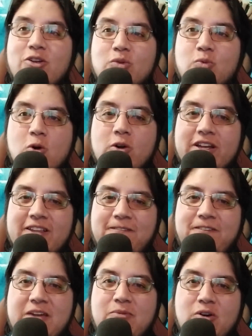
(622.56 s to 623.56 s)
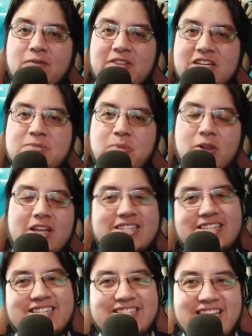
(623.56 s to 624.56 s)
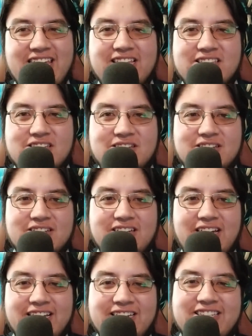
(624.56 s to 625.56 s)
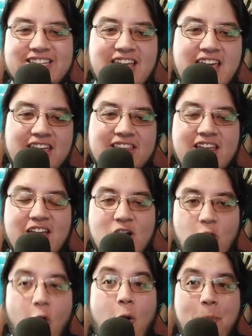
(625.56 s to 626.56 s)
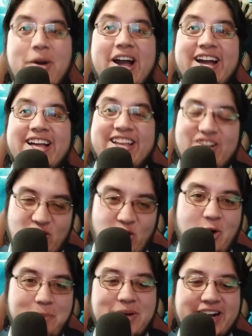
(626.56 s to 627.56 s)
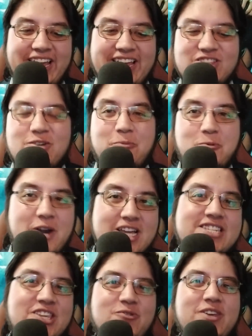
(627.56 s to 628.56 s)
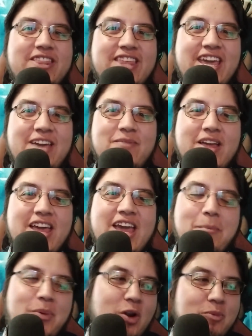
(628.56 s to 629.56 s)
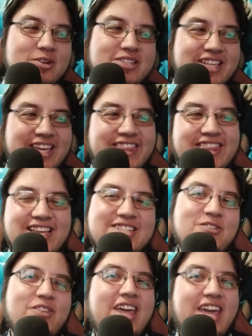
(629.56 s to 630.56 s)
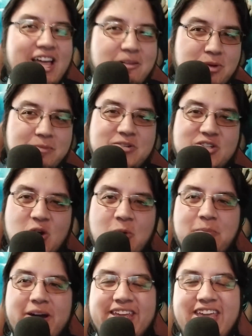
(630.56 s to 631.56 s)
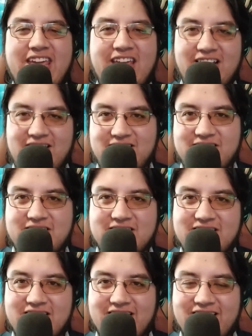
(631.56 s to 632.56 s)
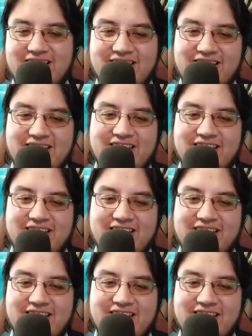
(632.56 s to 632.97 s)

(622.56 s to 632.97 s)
They did not work in the favor of this police state, and in the end, Opa end up rescuing them, but obviously thanks to the help of somebody else.